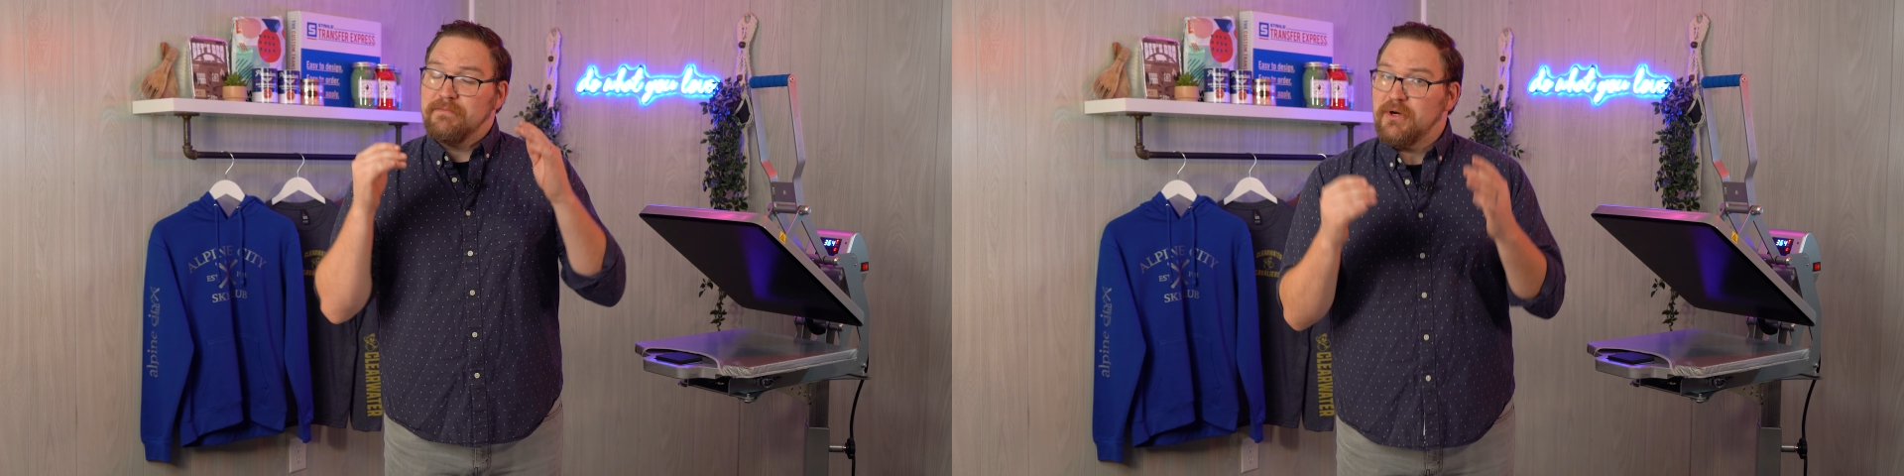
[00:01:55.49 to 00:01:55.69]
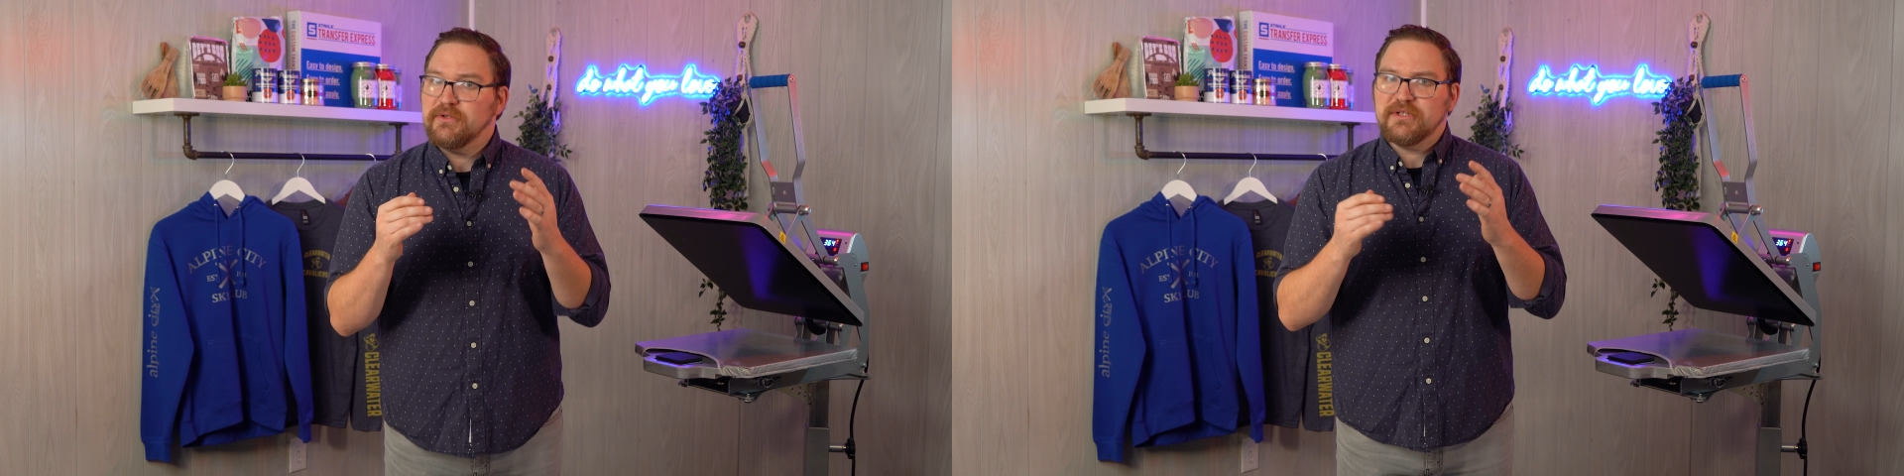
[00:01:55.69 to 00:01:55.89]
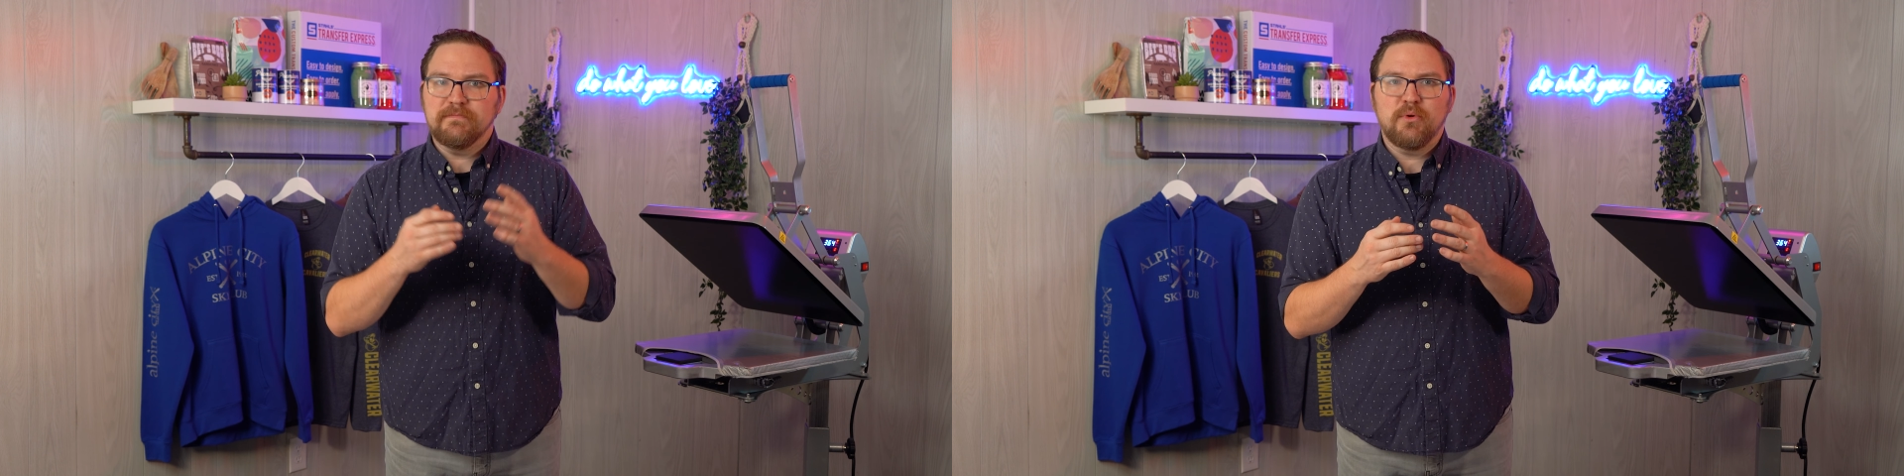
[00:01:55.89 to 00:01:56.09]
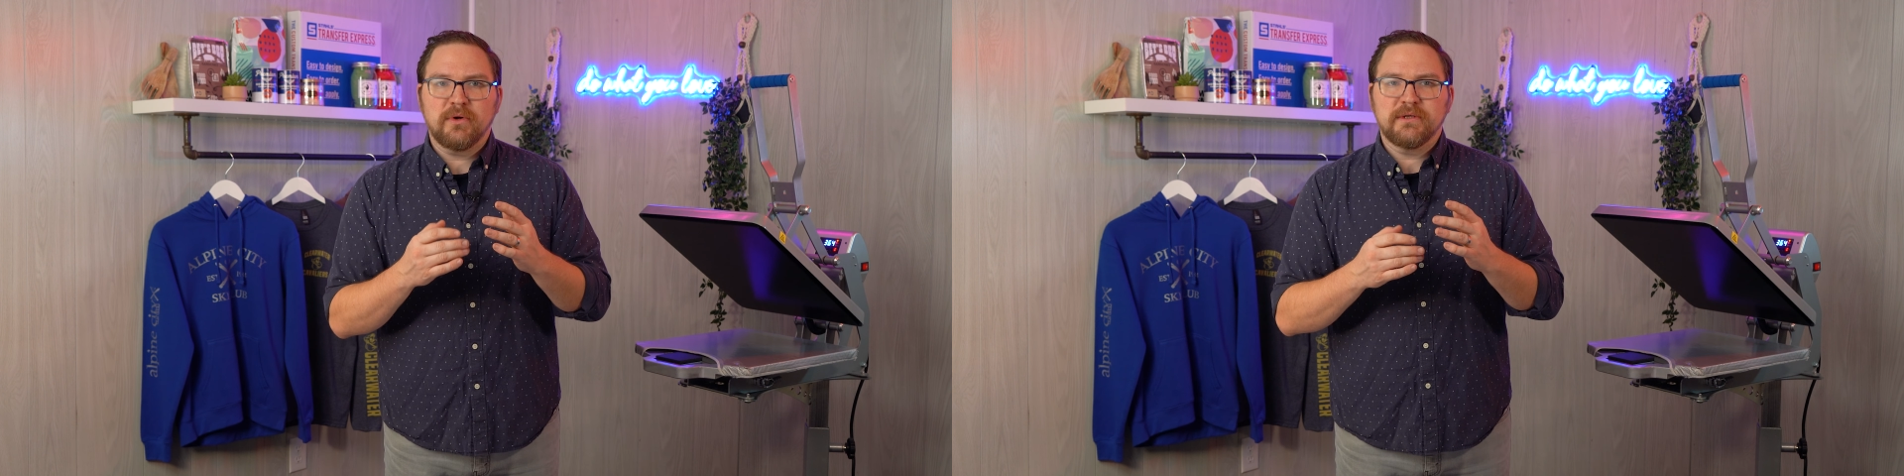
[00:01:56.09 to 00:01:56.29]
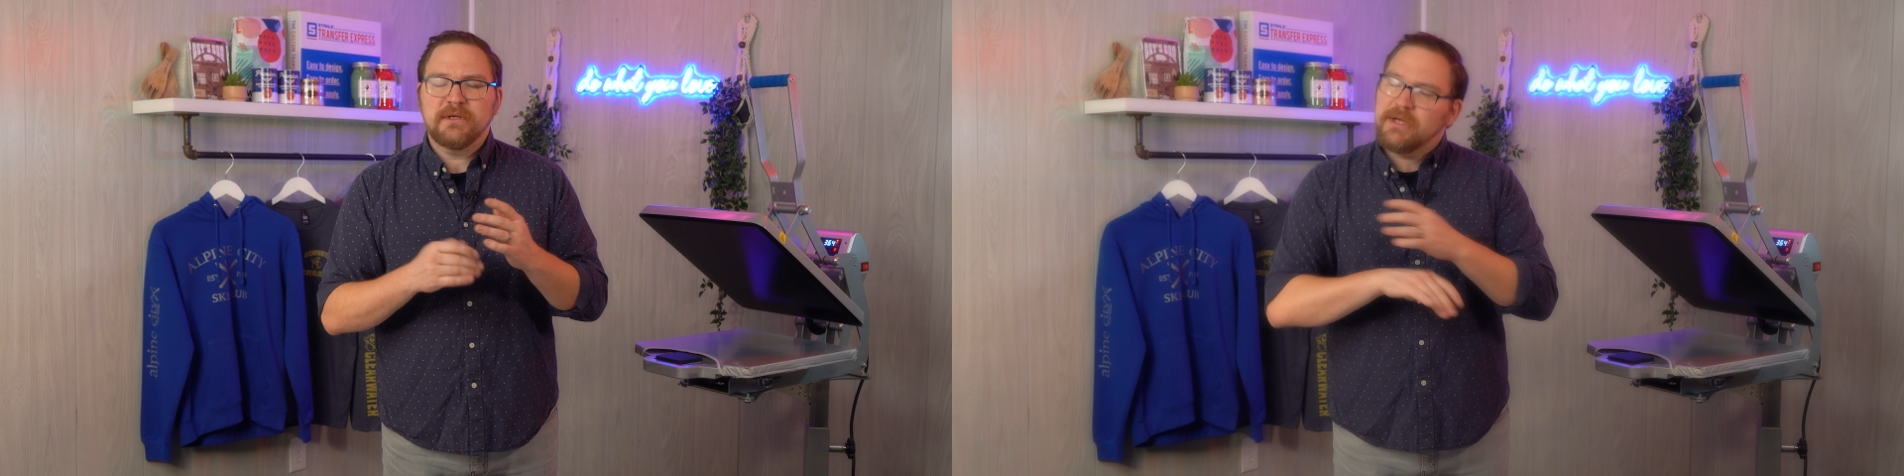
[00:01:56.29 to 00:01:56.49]
most
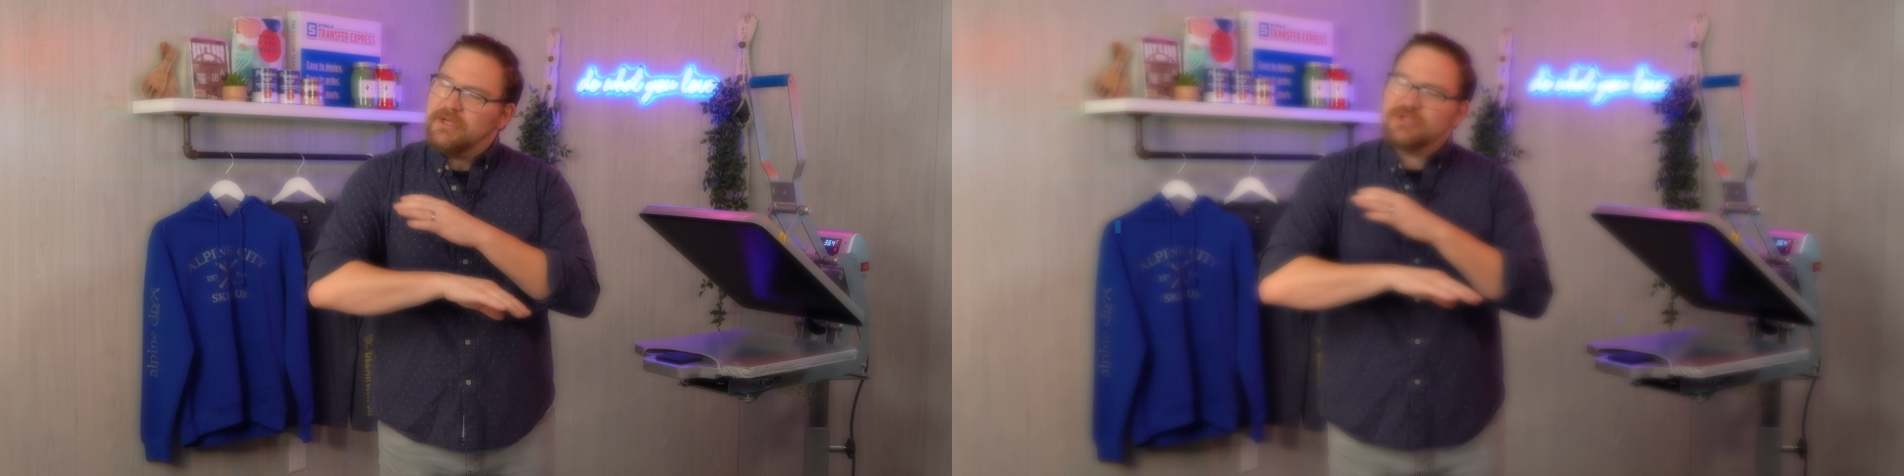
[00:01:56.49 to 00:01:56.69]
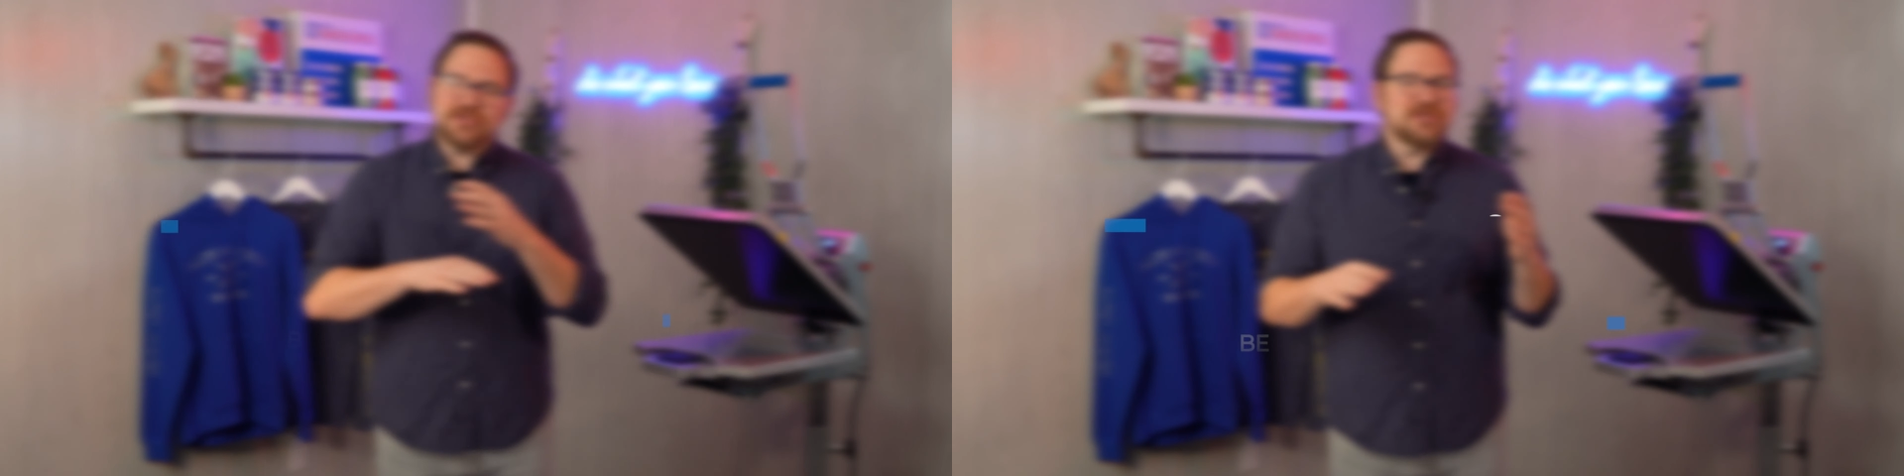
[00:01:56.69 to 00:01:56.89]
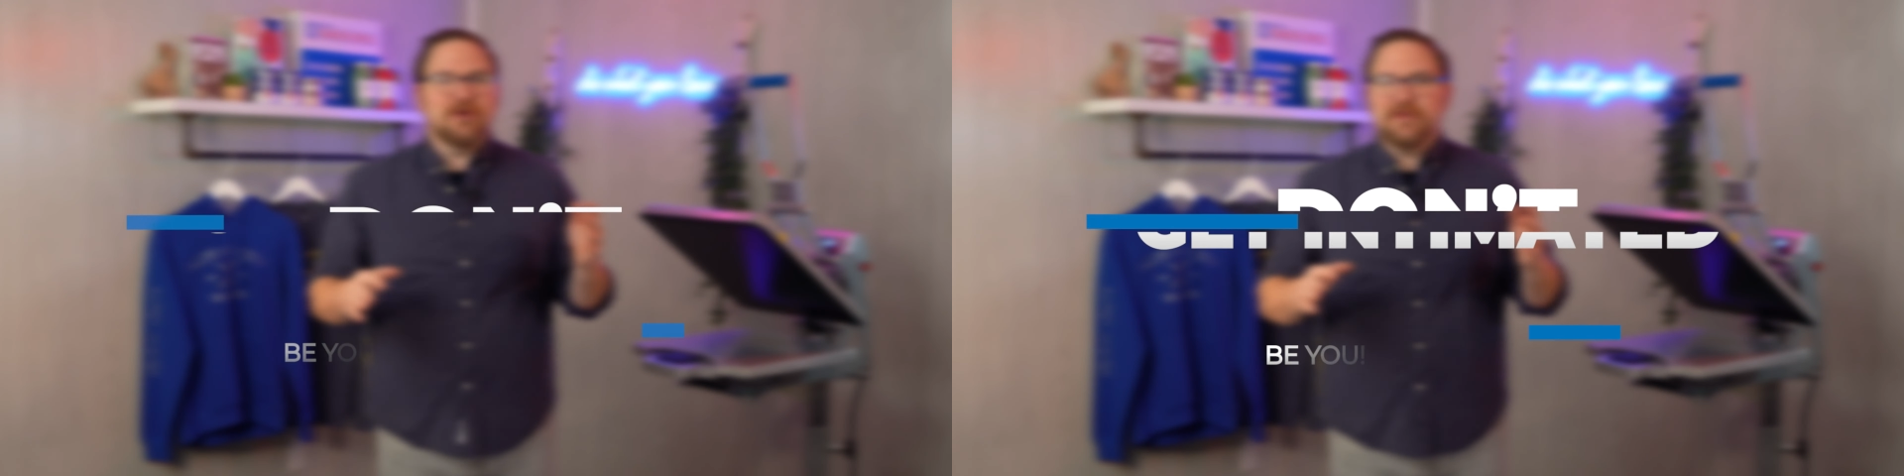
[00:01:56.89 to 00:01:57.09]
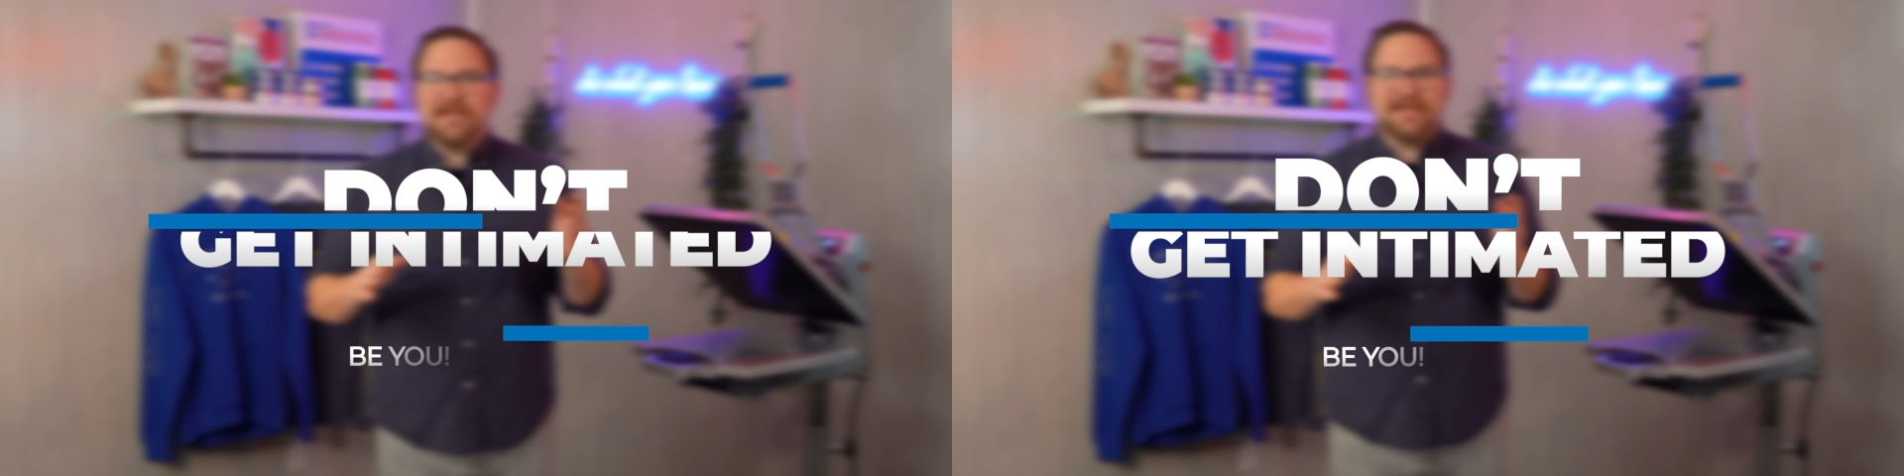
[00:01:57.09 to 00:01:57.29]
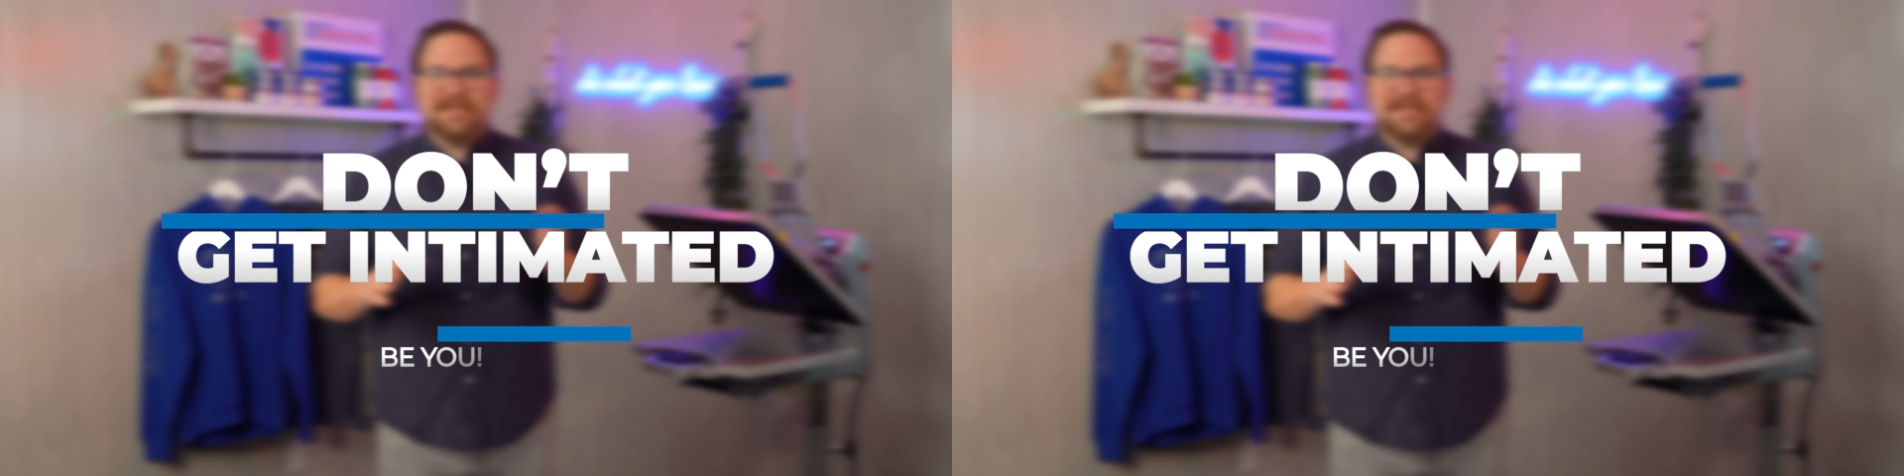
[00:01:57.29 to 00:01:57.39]
important. Just don't get